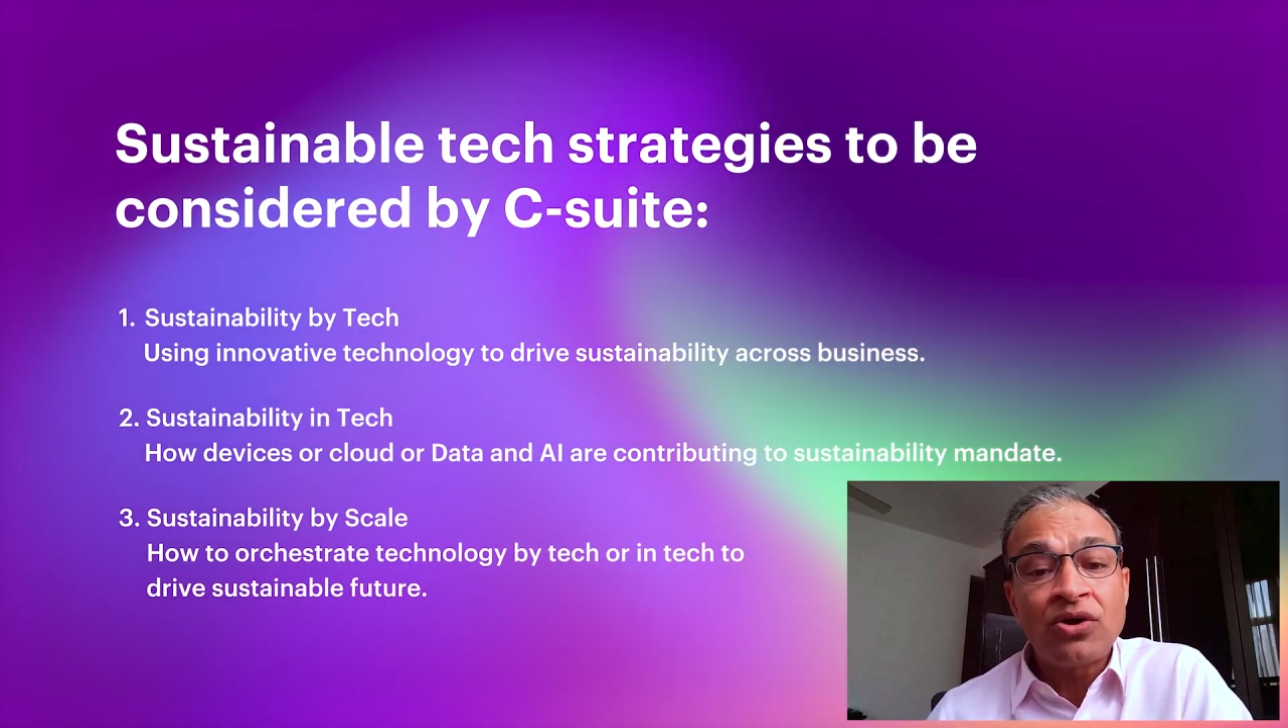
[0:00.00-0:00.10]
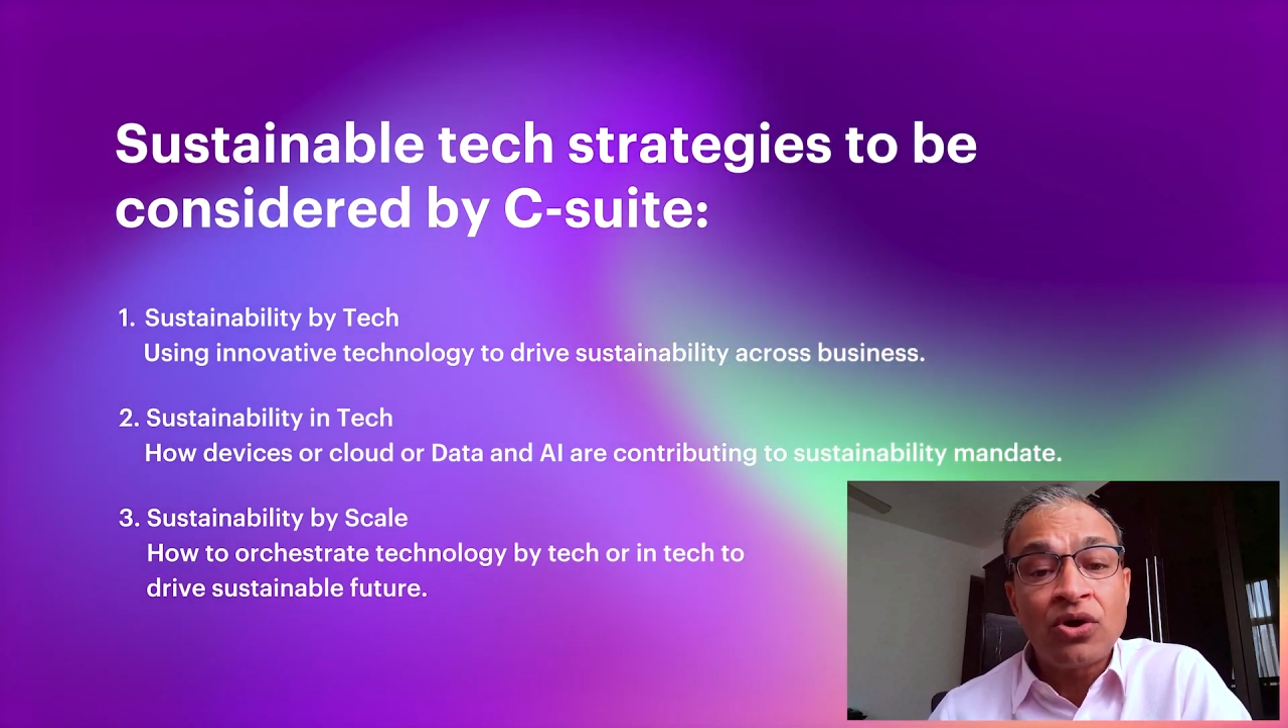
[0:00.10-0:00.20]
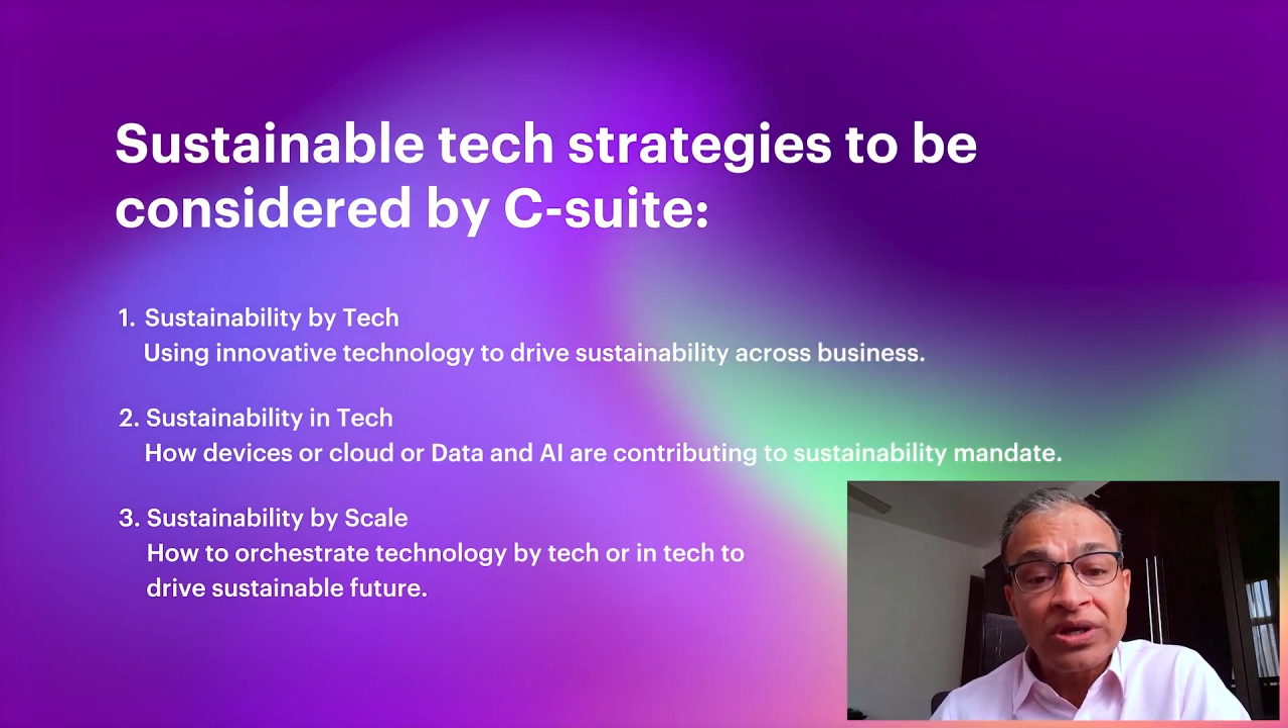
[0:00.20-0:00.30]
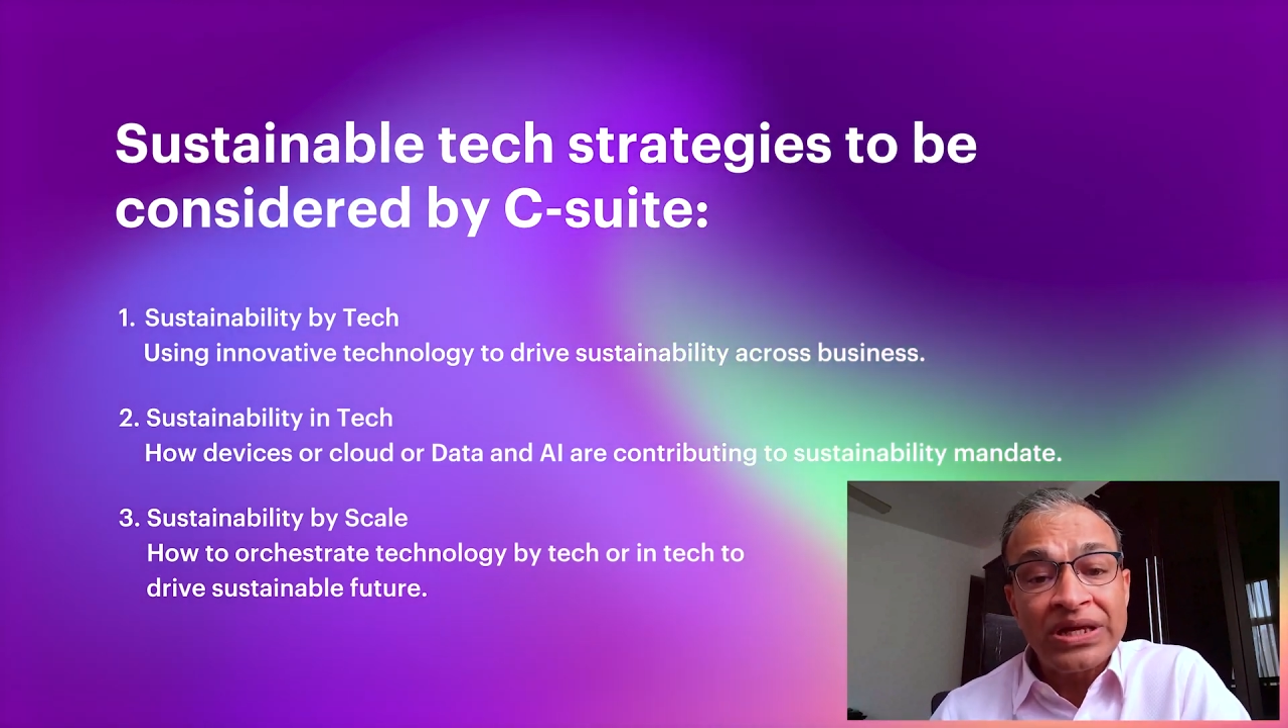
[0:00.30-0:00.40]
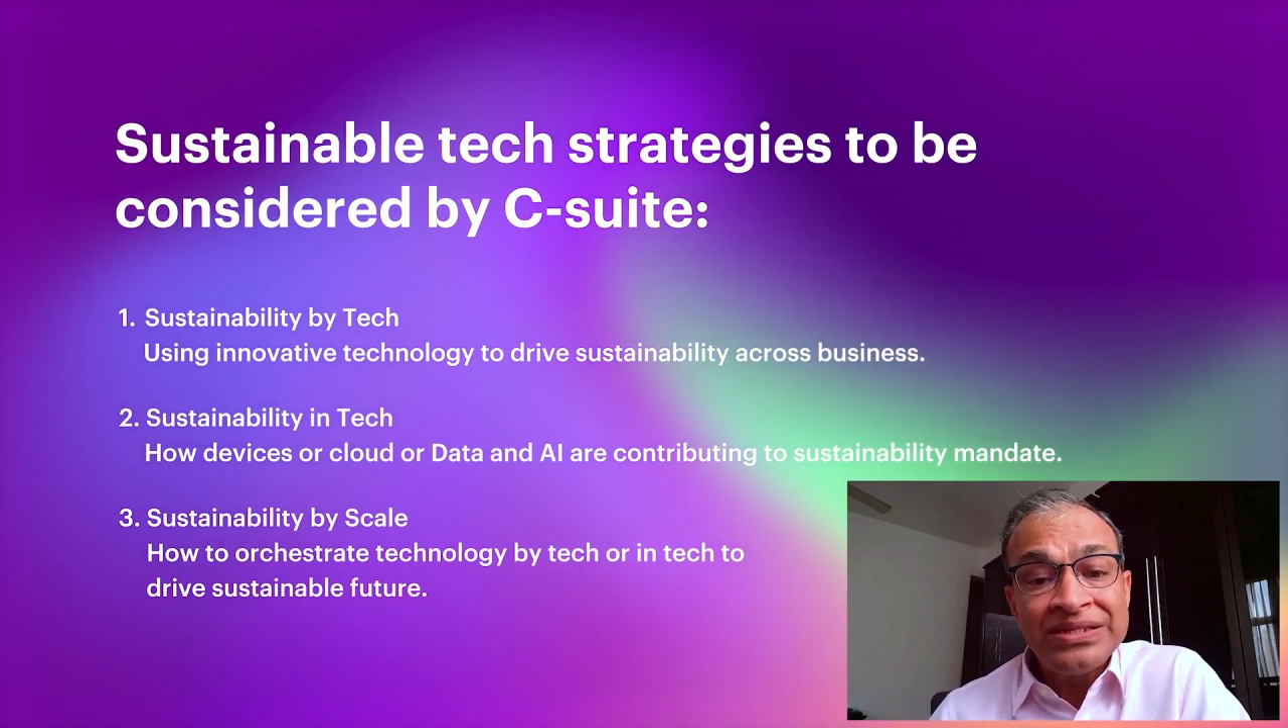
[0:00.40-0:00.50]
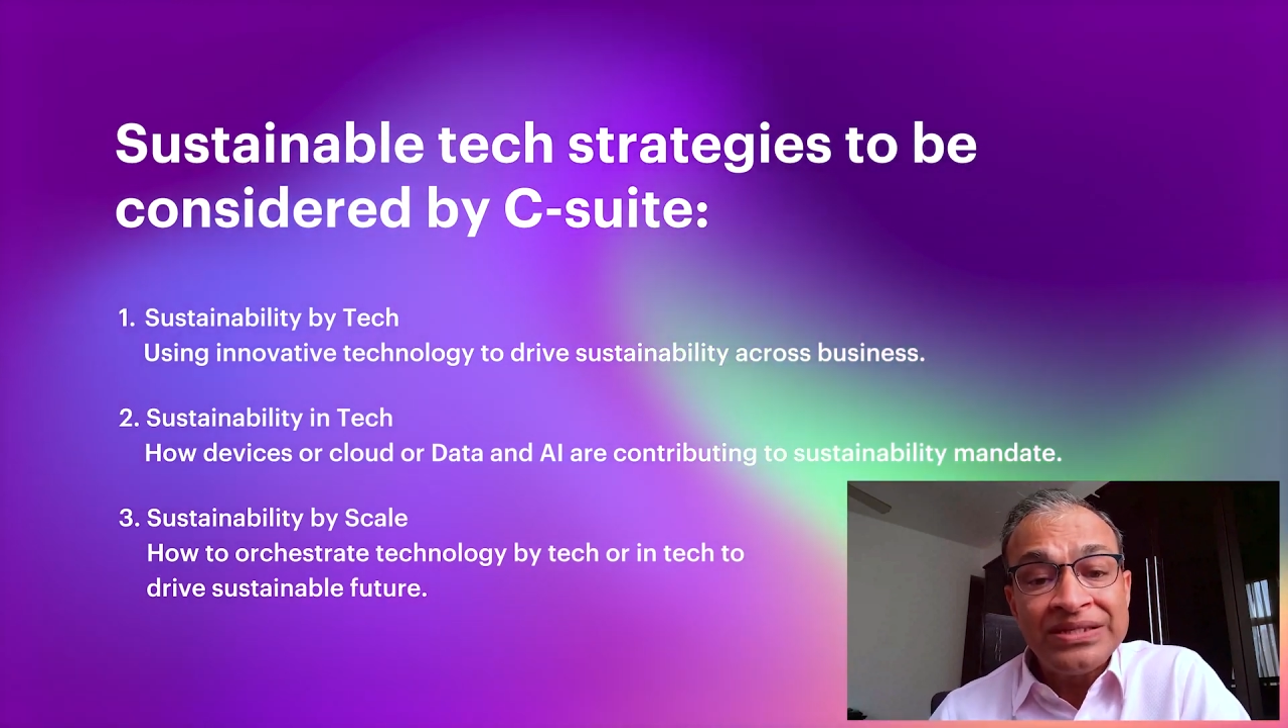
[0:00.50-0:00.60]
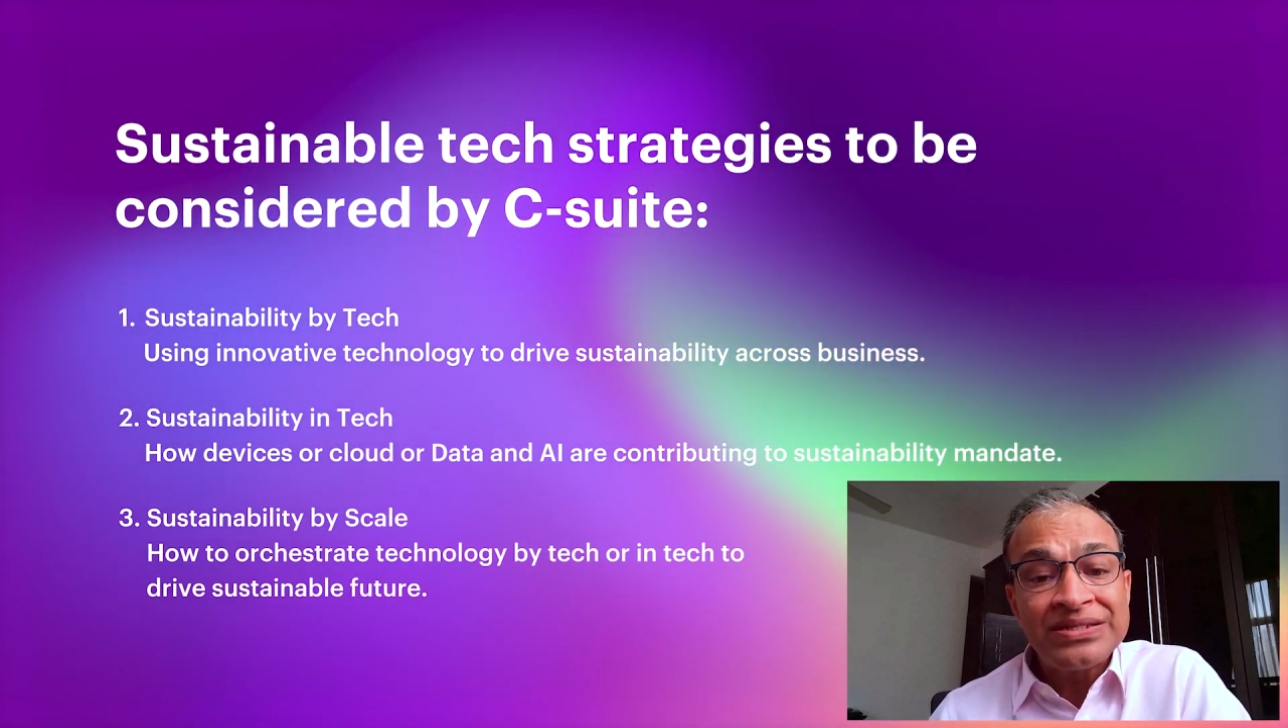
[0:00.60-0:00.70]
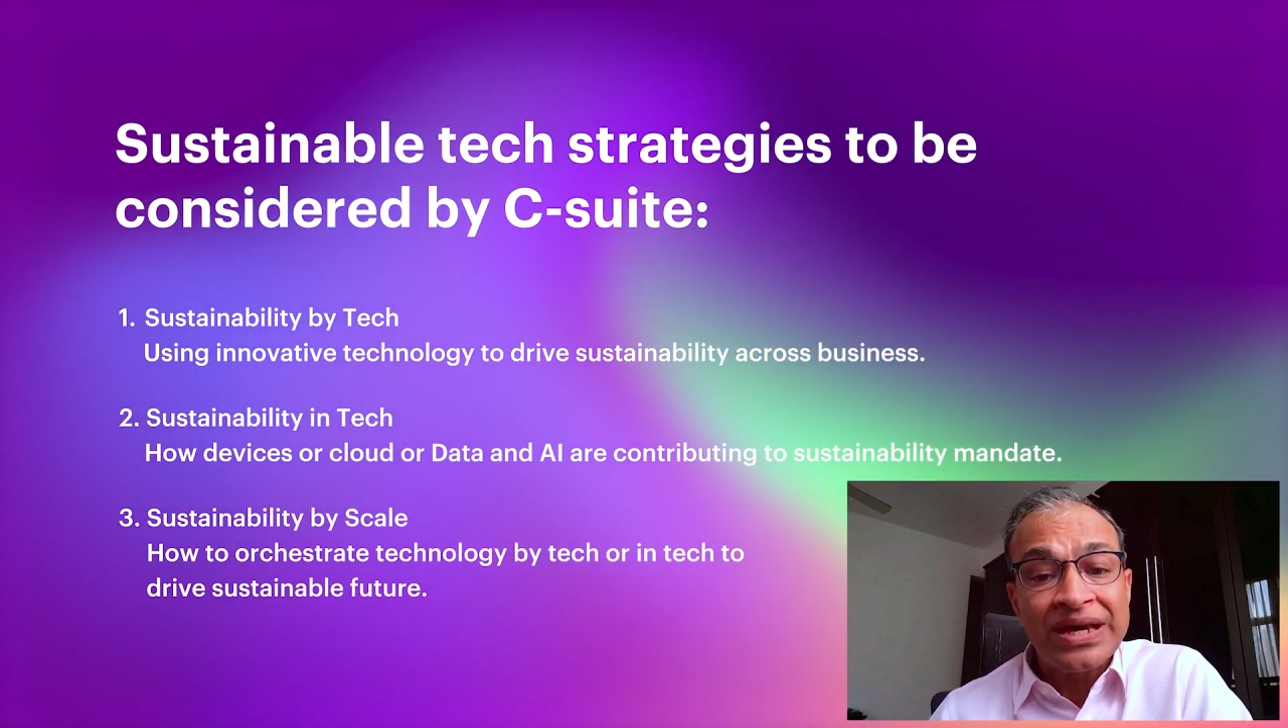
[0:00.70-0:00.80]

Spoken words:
or in